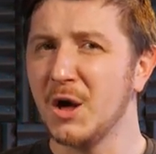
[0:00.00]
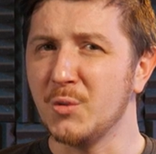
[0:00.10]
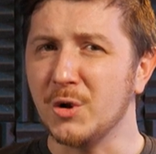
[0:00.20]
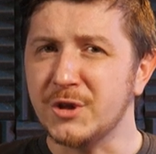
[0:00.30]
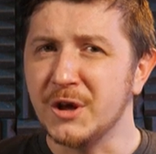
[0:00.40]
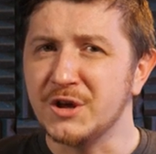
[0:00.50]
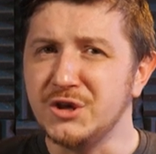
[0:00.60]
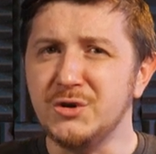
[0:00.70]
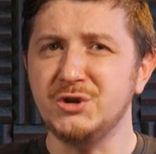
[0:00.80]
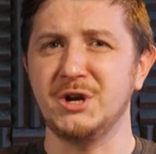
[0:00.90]
What
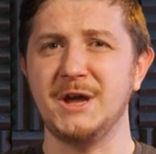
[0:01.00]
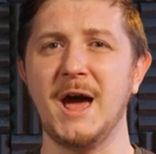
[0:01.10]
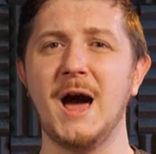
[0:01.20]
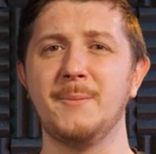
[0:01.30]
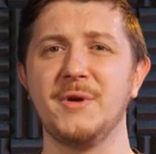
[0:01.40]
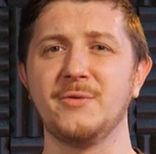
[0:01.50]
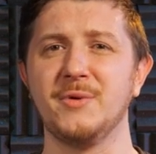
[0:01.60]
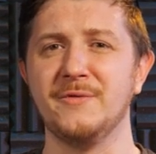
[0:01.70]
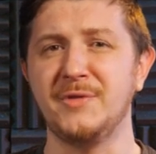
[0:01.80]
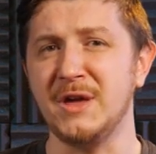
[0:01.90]
usually happens
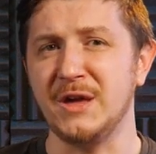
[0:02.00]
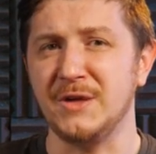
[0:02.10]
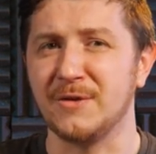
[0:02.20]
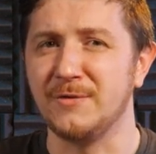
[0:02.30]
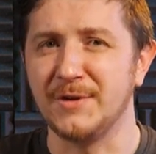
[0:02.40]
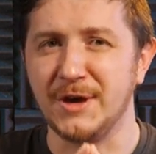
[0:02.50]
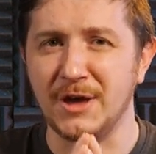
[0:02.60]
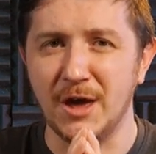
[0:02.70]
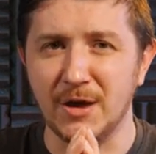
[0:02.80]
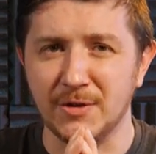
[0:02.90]
with these over the
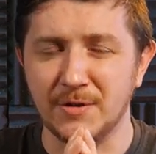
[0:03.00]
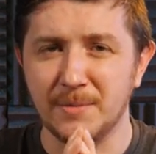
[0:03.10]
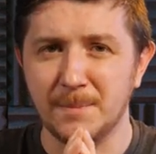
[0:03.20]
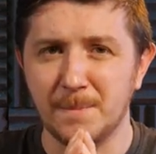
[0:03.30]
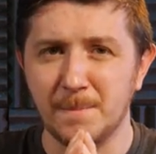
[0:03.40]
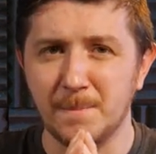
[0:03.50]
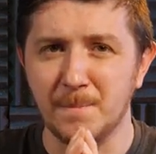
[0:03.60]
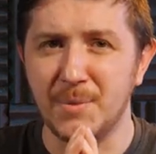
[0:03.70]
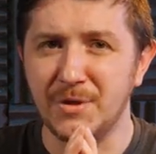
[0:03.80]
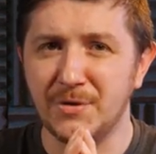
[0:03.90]
years?
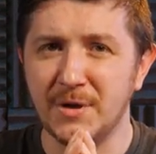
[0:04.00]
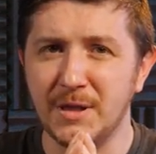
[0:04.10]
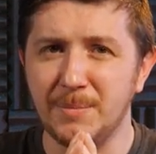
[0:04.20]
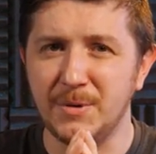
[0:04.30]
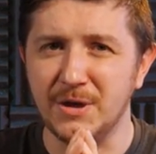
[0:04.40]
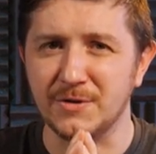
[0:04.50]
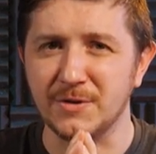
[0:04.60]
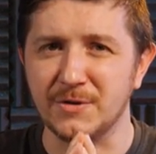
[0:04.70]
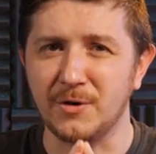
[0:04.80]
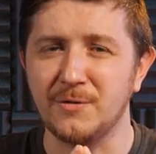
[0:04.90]
Bits and
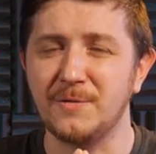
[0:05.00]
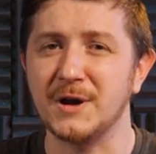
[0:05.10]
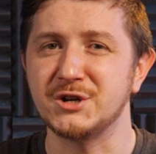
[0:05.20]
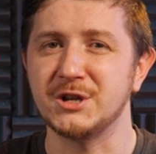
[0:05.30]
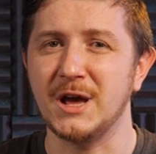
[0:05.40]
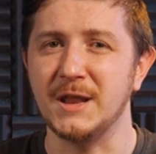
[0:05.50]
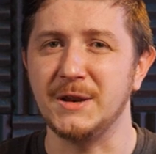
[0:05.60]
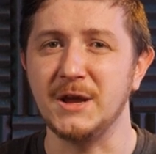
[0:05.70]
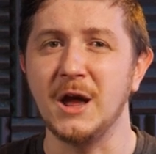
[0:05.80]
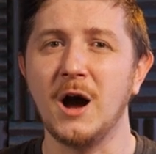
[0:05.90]
pieces of
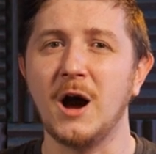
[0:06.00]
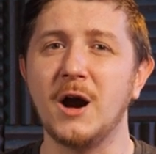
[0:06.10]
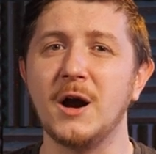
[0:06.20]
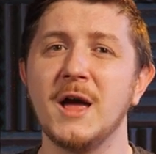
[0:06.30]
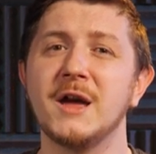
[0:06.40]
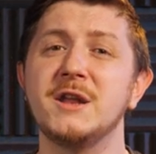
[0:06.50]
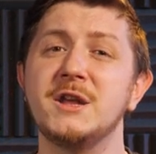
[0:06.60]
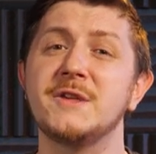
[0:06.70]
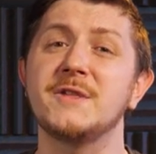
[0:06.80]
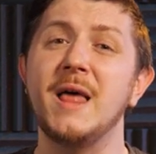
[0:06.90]
functionality are
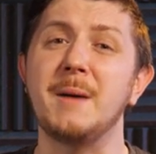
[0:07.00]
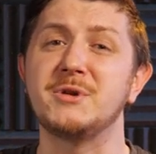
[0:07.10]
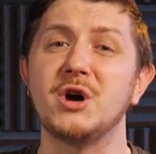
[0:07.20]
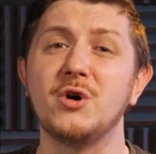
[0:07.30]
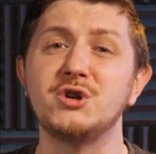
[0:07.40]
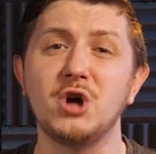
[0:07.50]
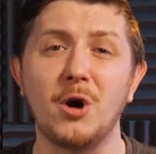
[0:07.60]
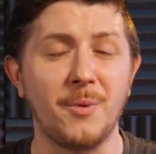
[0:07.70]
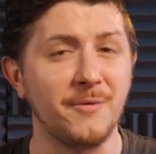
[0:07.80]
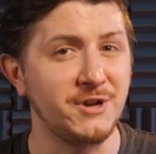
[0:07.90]
getting slapped on
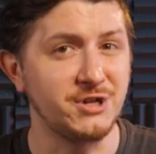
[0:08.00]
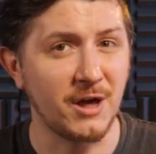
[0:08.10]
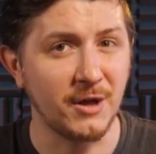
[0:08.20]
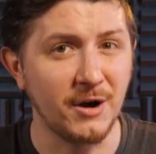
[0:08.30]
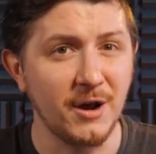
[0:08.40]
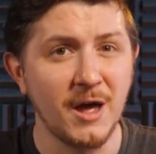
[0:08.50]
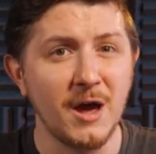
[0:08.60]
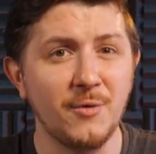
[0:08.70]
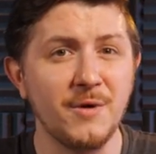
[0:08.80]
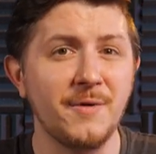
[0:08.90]
top of each other
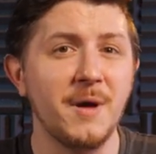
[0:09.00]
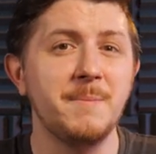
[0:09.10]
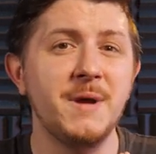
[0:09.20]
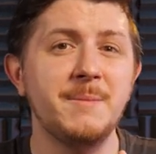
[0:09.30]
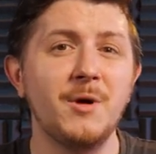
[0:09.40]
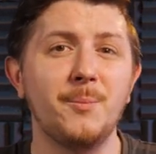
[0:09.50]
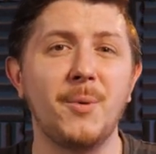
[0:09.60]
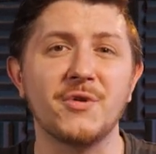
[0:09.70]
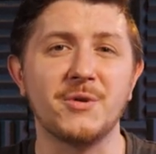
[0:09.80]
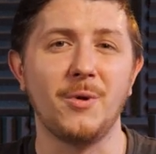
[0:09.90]
with minimal
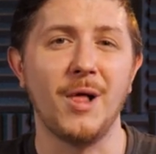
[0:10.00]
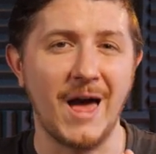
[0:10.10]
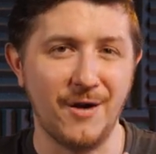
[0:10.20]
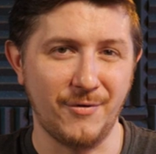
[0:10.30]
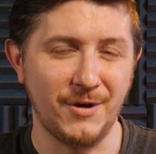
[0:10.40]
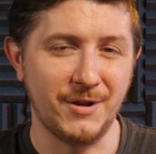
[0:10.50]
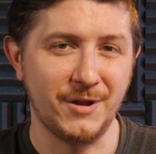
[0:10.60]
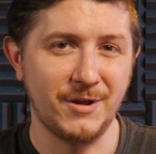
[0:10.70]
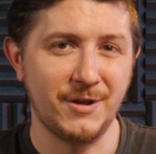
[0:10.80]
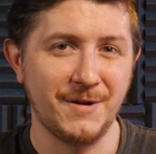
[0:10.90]
possible effort.